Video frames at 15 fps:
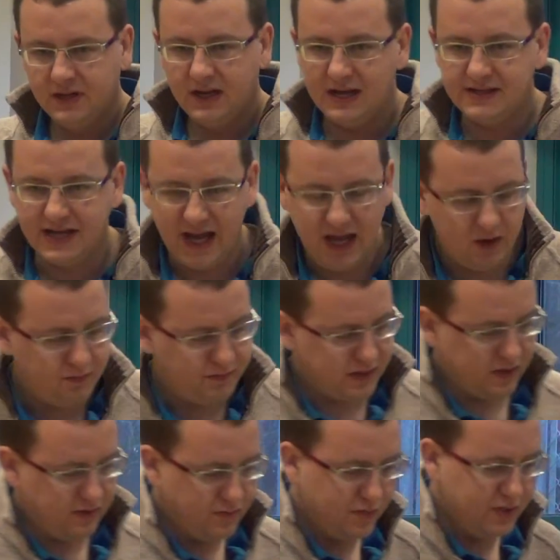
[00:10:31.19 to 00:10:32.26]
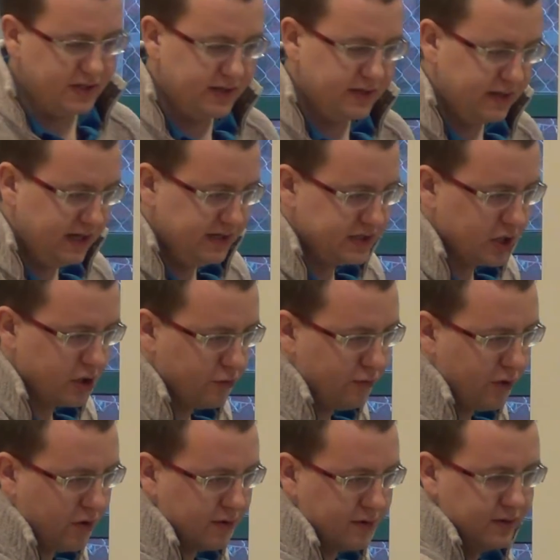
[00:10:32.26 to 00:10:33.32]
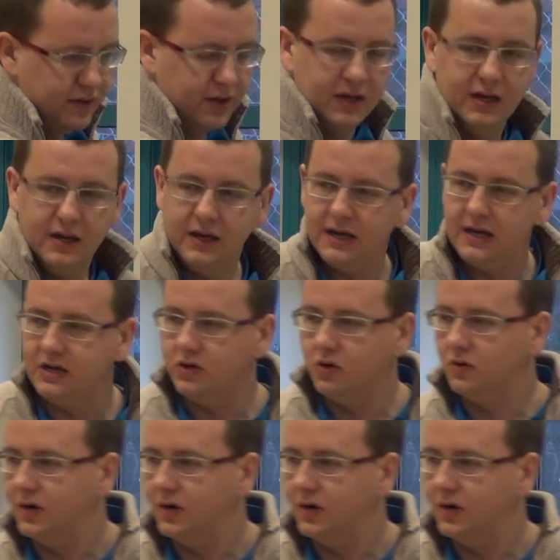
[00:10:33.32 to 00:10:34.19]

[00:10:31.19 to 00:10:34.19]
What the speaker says: and to help you with the things that are wrong in your